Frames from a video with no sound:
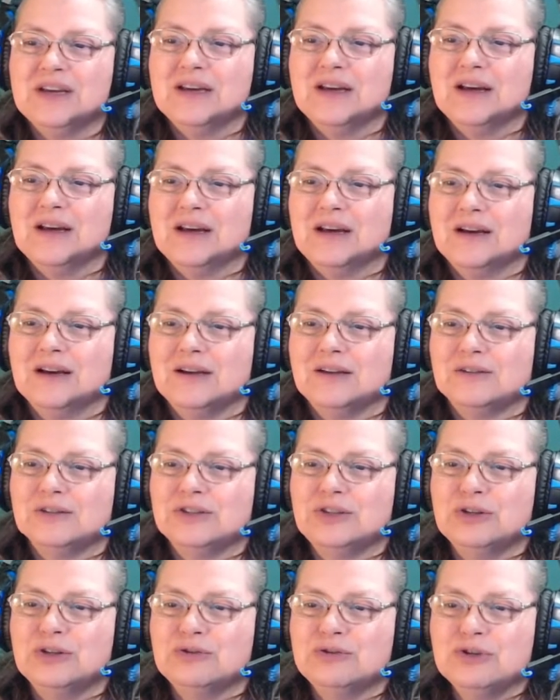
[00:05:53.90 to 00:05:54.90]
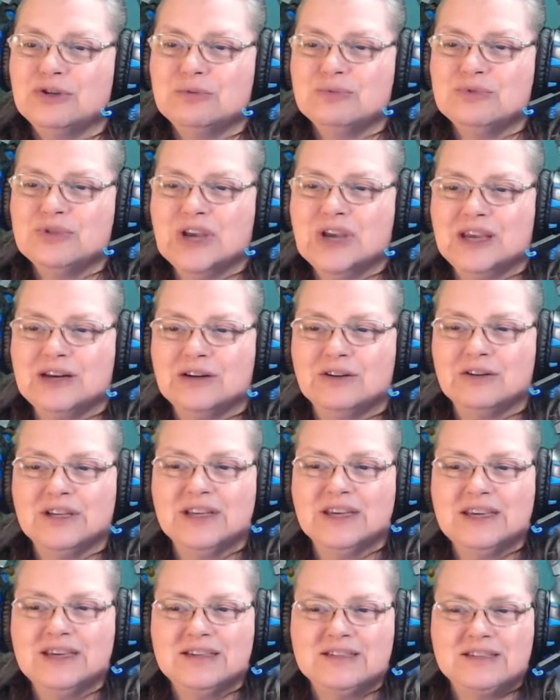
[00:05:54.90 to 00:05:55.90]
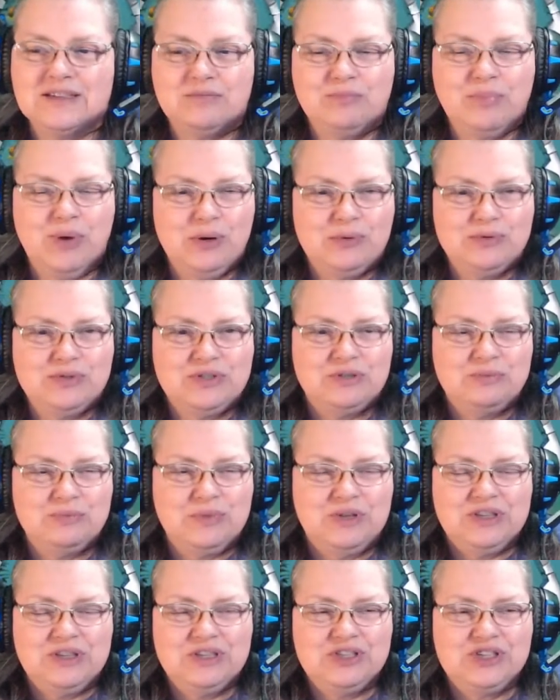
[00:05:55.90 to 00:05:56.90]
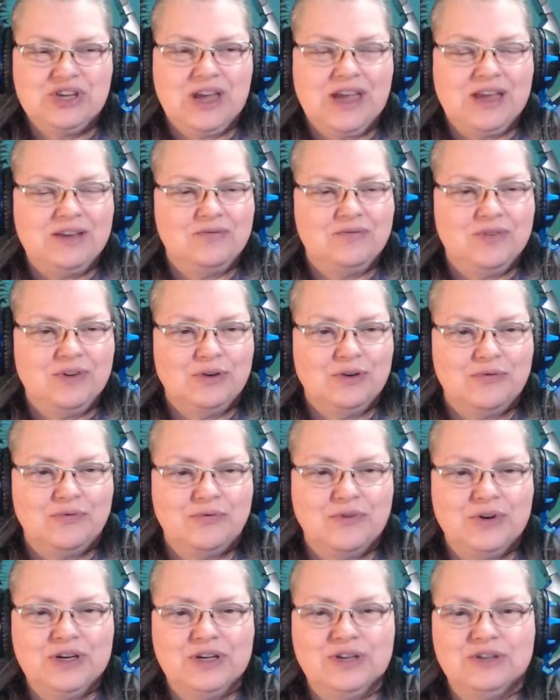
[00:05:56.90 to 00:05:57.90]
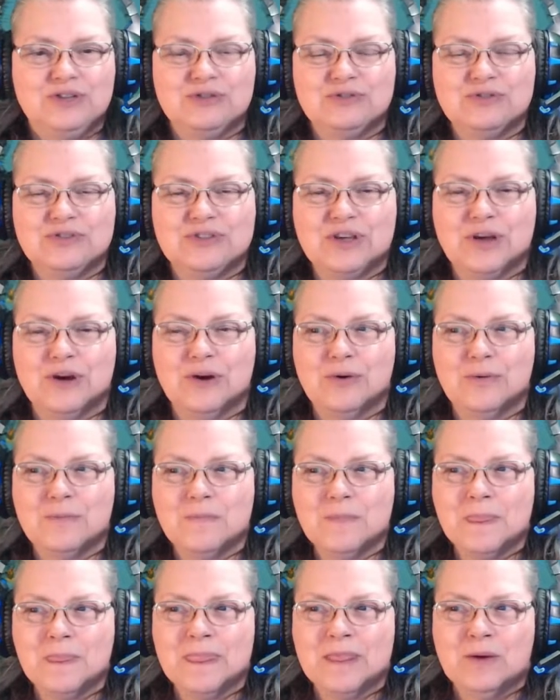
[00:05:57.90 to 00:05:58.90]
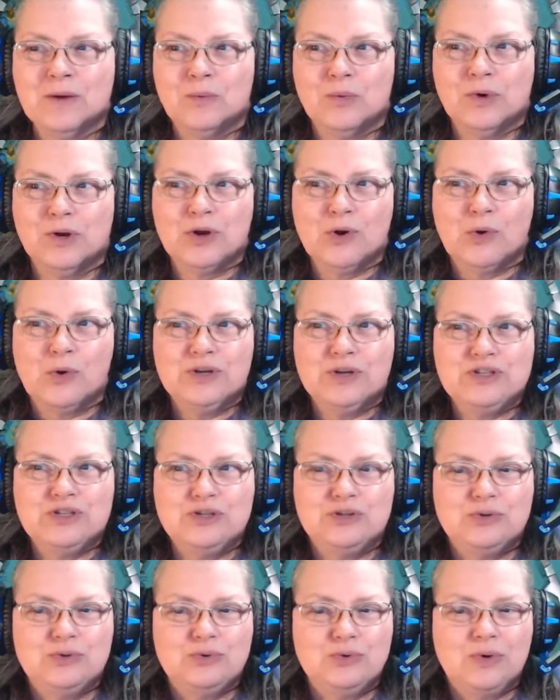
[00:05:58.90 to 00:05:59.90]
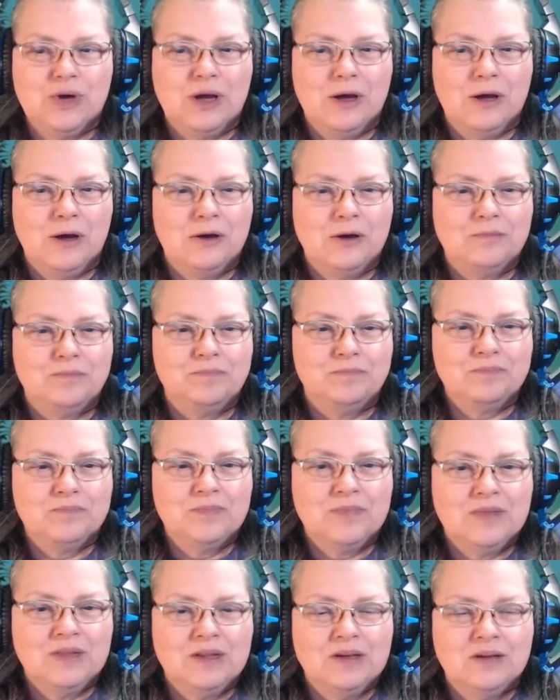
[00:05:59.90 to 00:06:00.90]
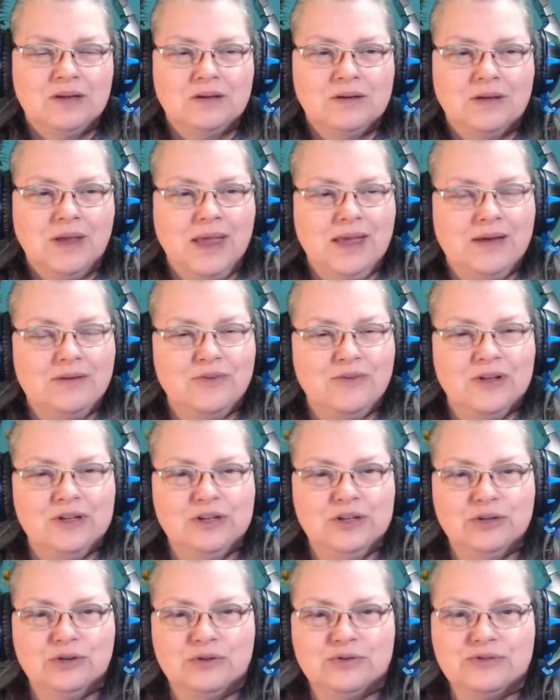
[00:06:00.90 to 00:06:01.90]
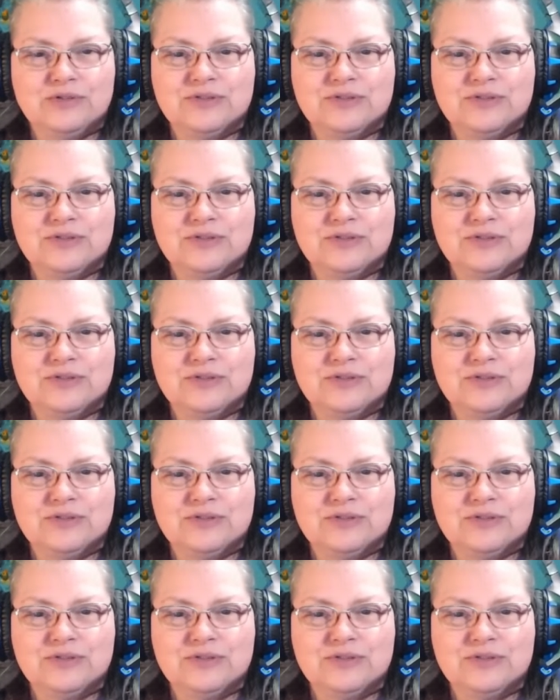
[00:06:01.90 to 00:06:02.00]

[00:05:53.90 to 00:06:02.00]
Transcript: YouTube channel links and post them in the chat. Feel free to do so. We're going to have a little